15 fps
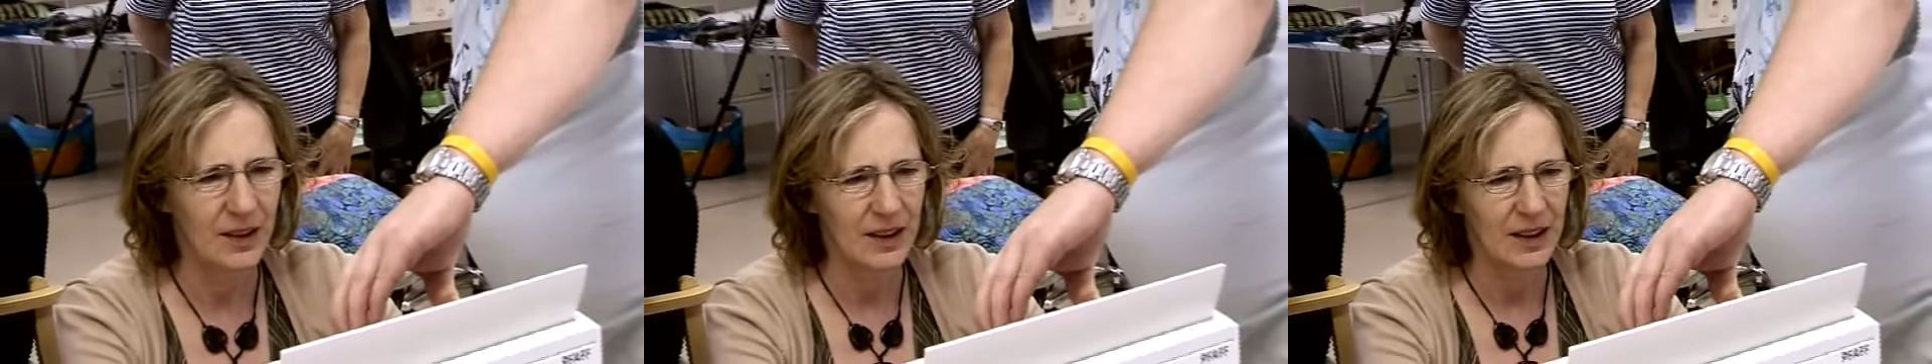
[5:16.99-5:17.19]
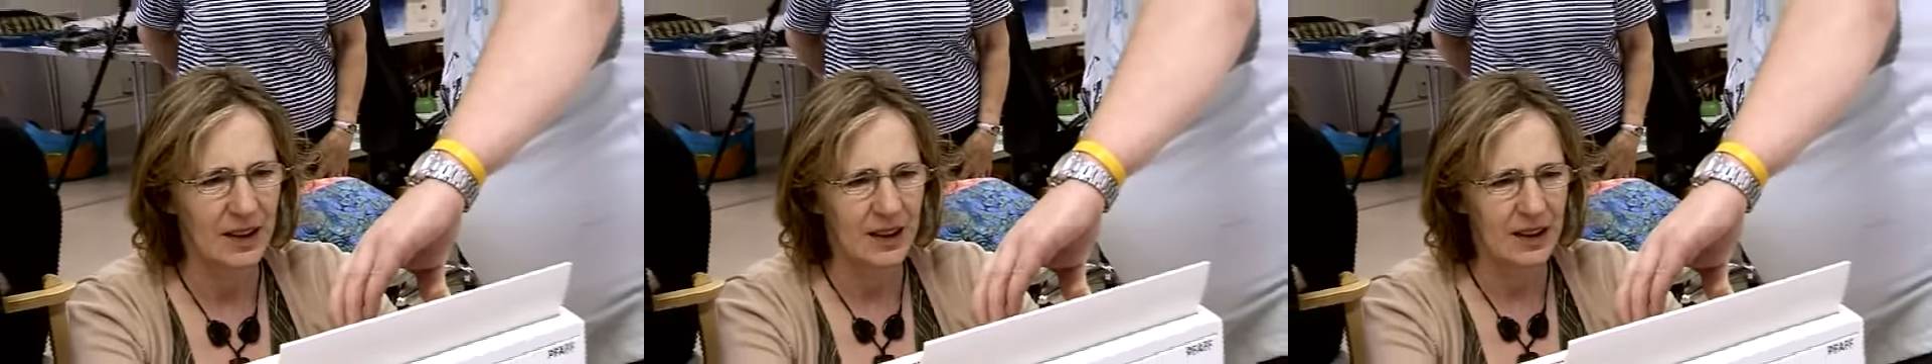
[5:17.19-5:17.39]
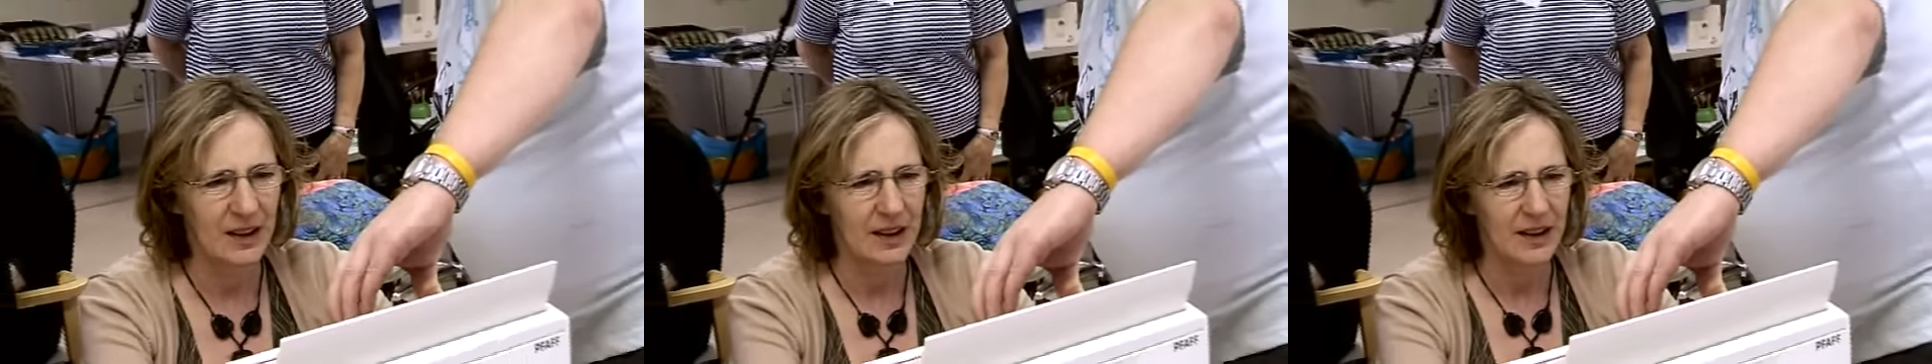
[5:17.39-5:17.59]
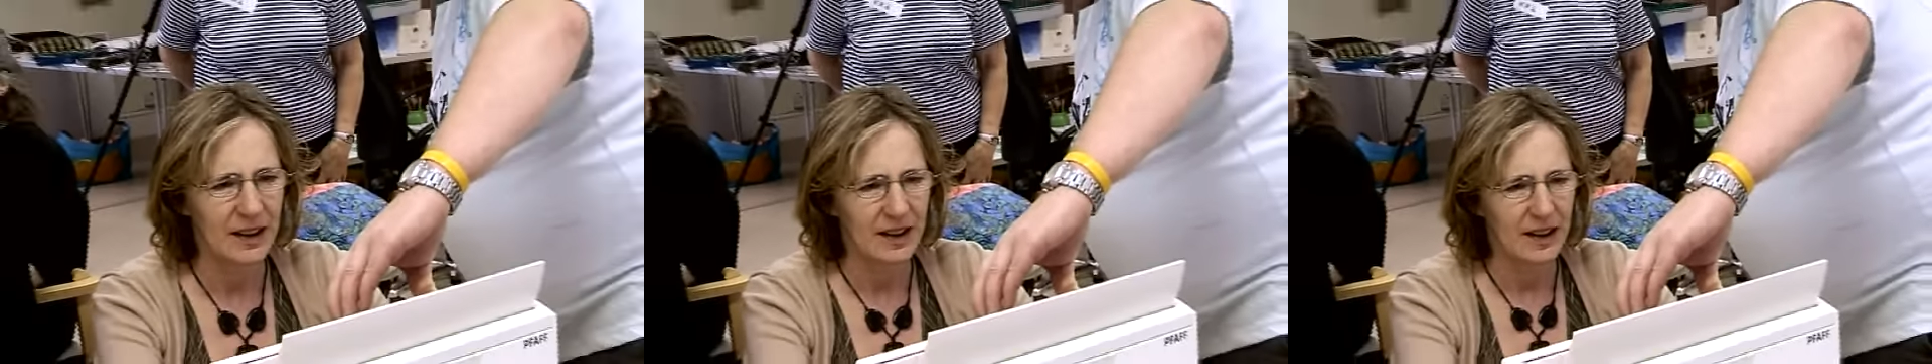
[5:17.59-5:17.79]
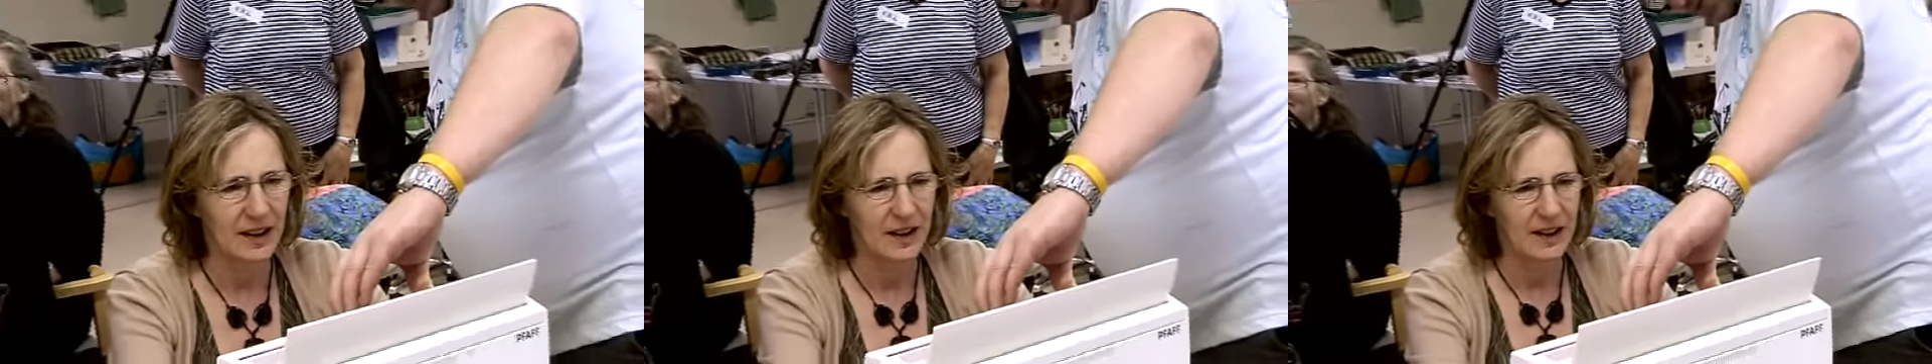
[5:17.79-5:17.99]
as part of the
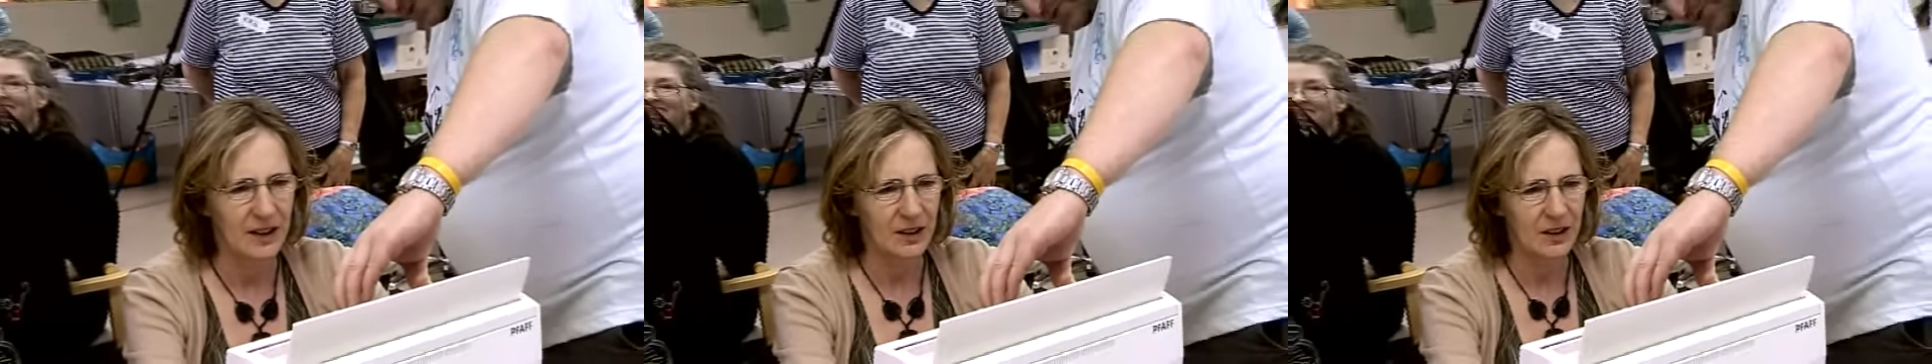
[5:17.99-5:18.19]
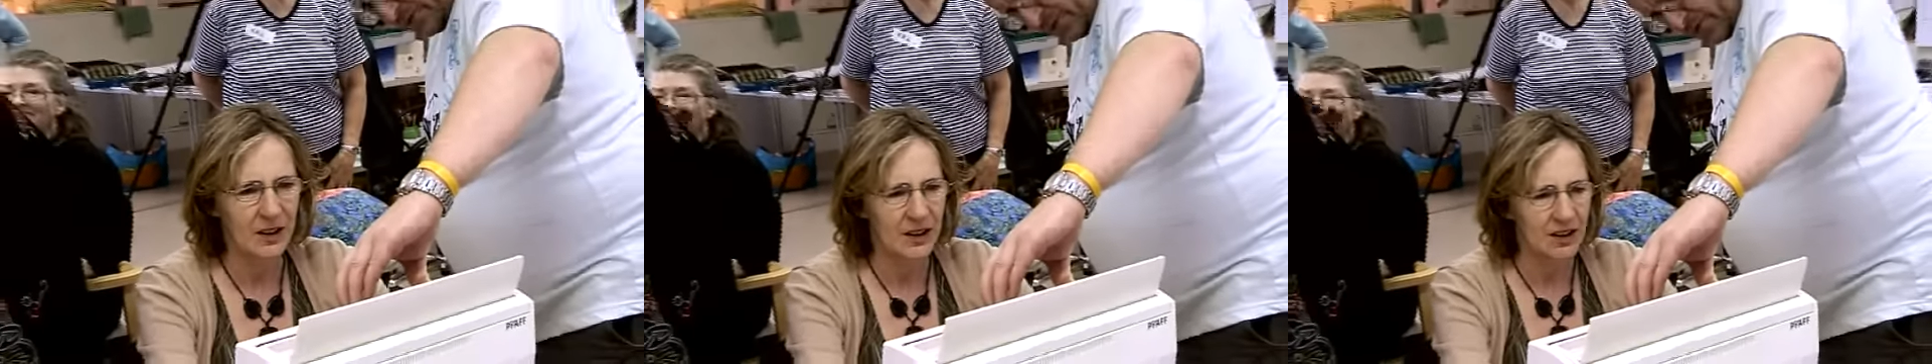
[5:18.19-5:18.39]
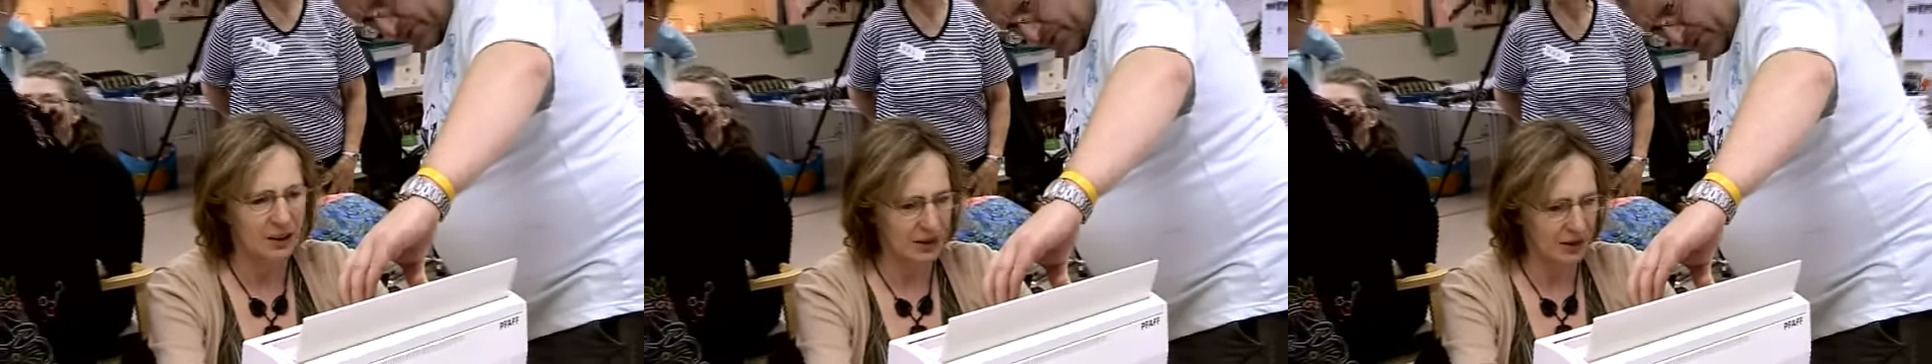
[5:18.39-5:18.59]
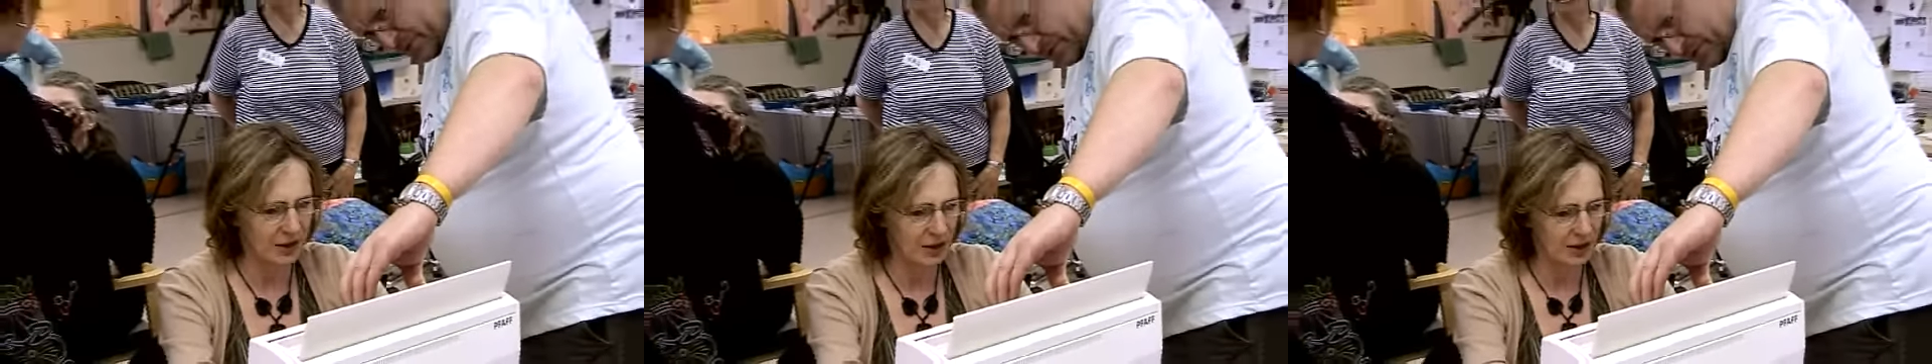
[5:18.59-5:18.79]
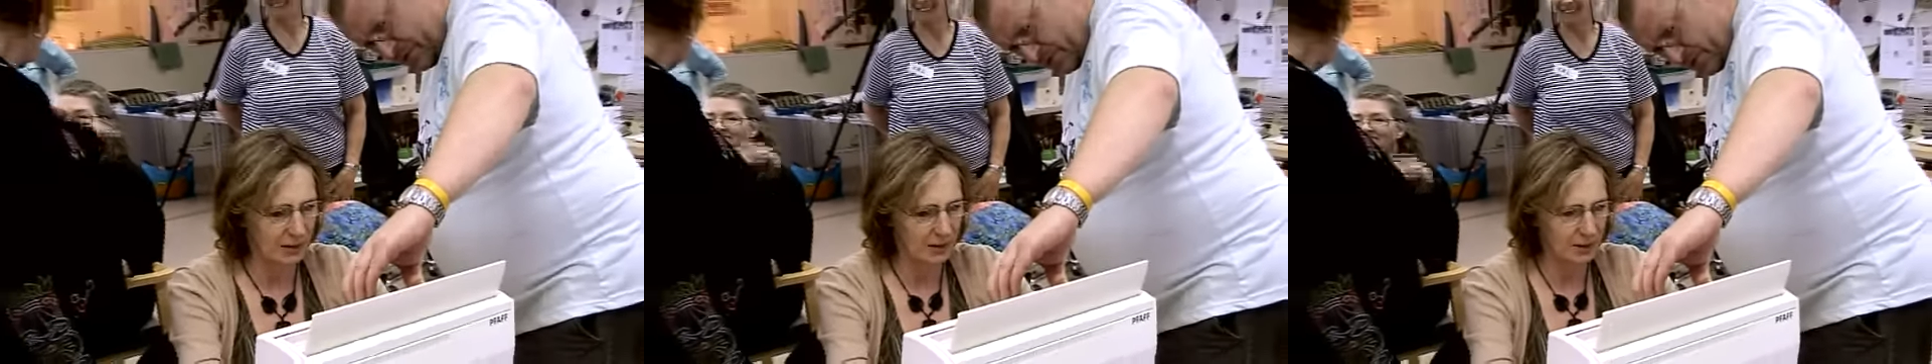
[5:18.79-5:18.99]
community.
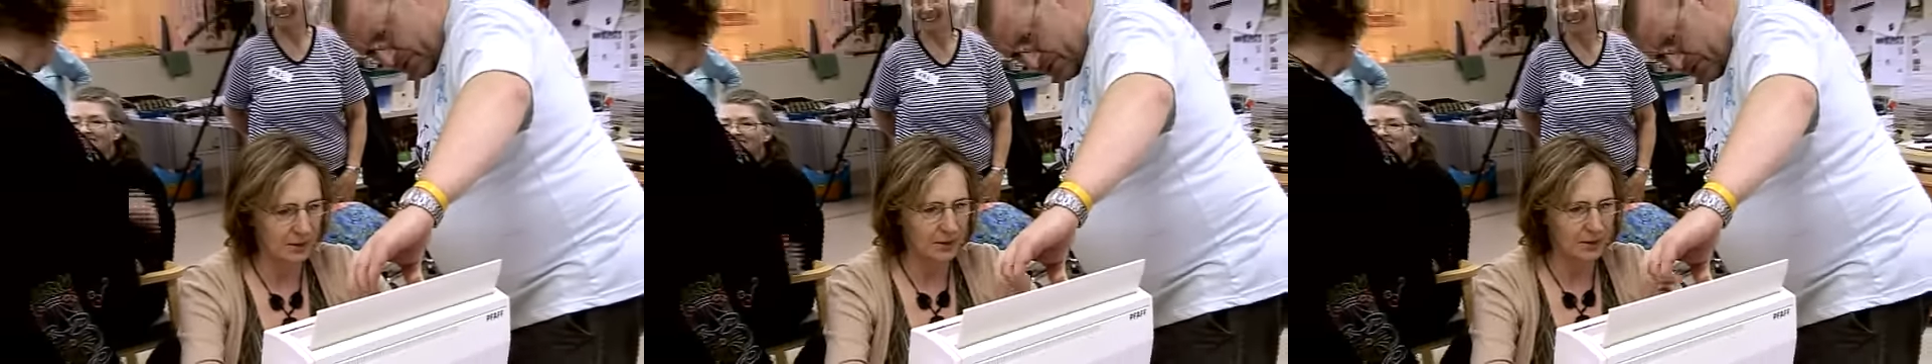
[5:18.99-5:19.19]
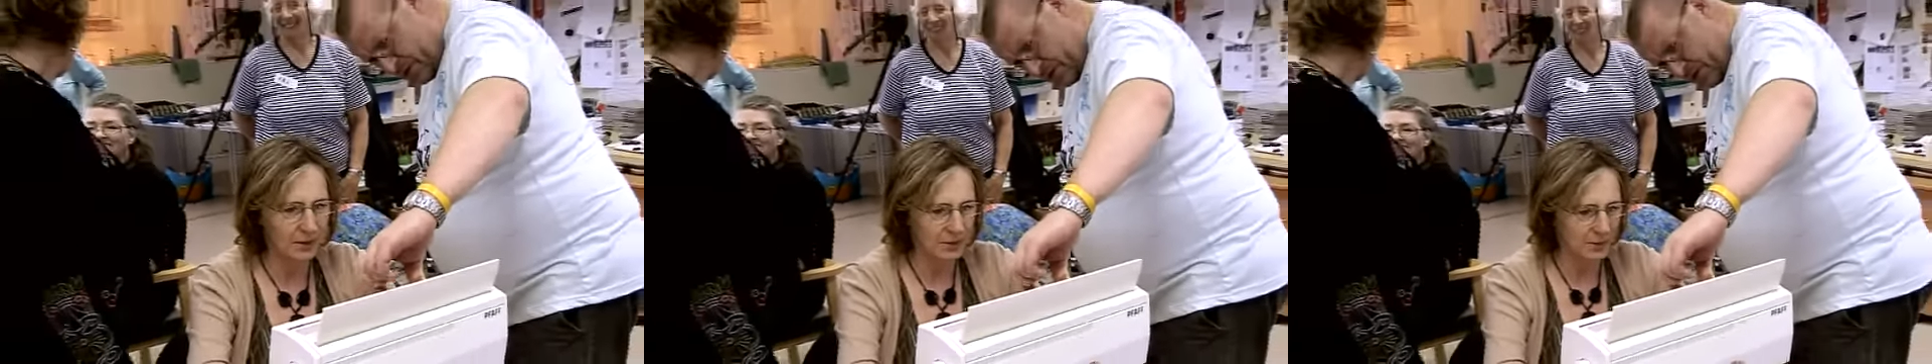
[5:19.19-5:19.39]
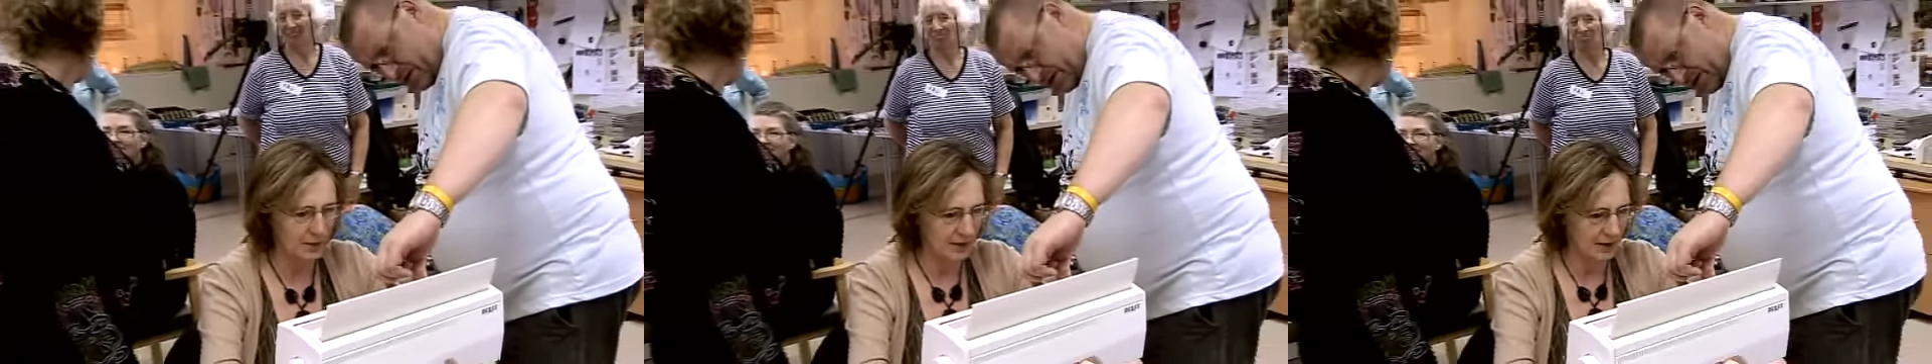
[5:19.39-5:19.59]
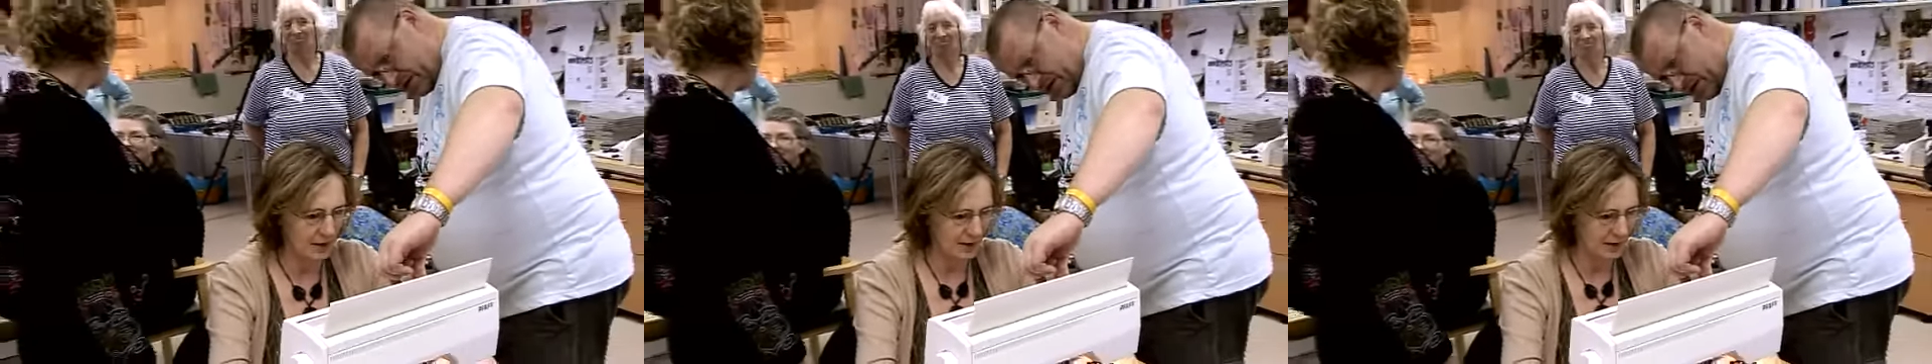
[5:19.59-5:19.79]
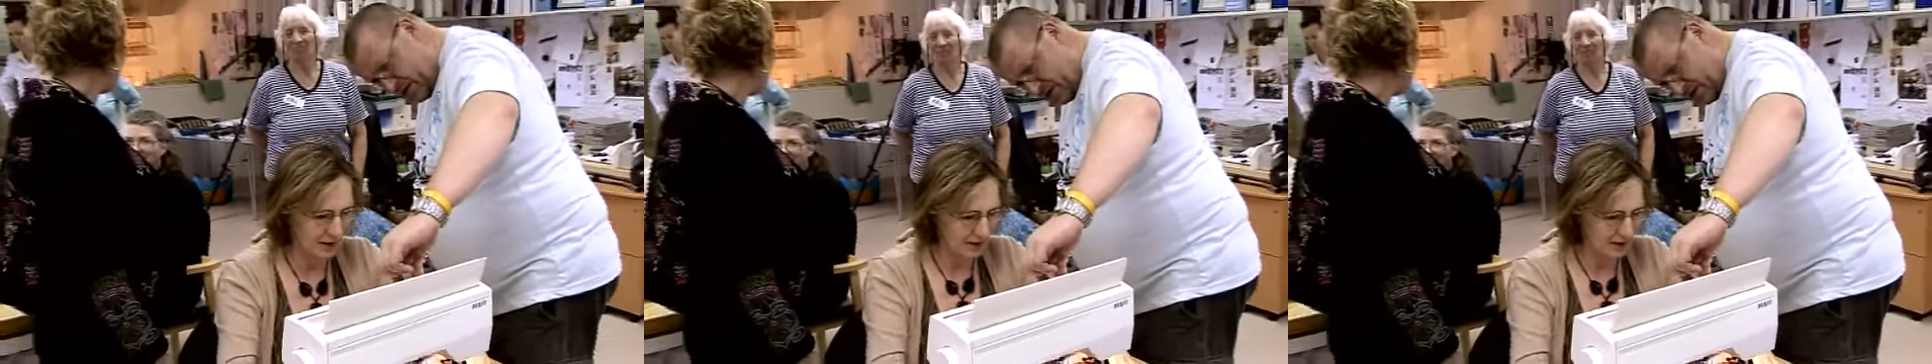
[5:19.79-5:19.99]
It's also led us to